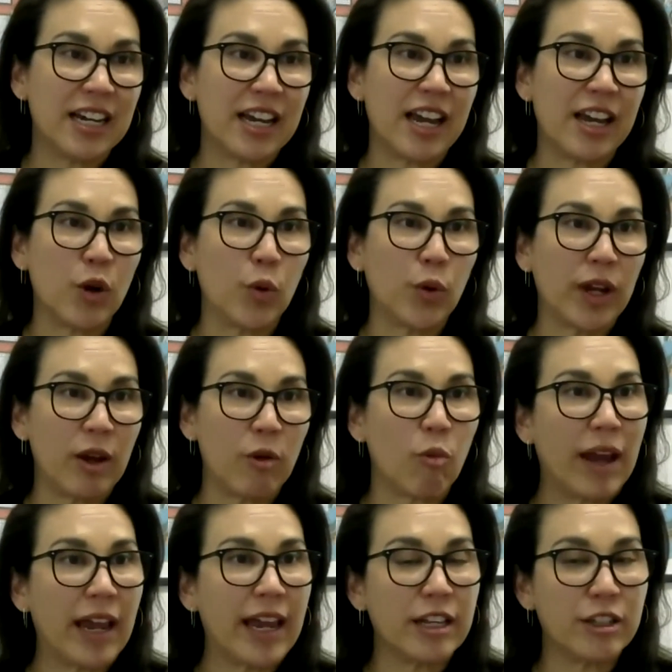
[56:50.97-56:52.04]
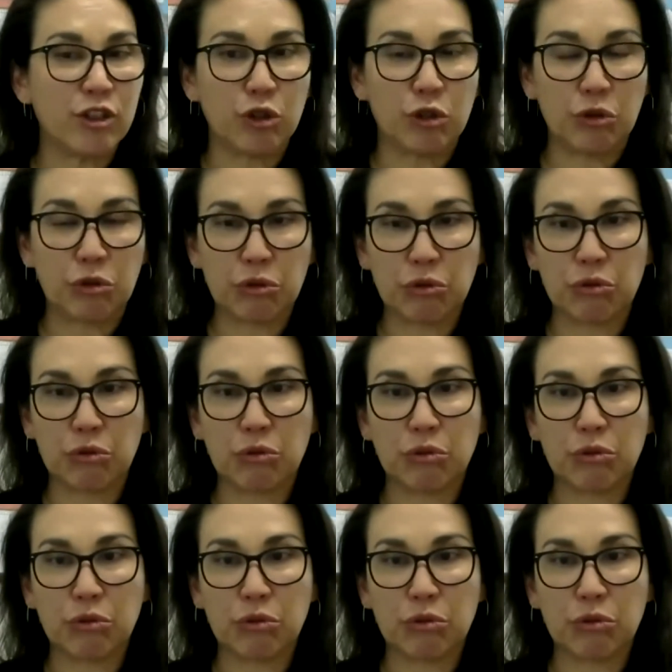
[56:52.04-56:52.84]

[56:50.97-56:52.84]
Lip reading: an okay way to